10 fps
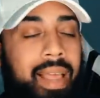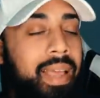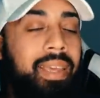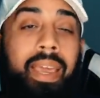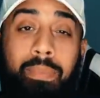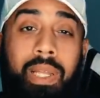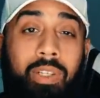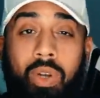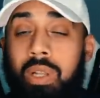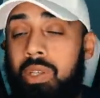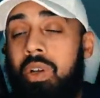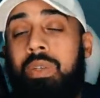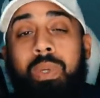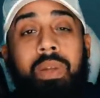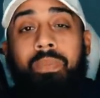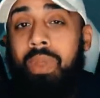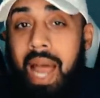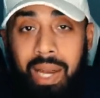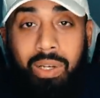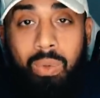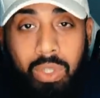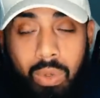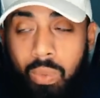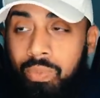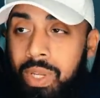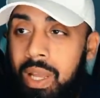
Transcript: that gameplay trailer. Trust me, I do too.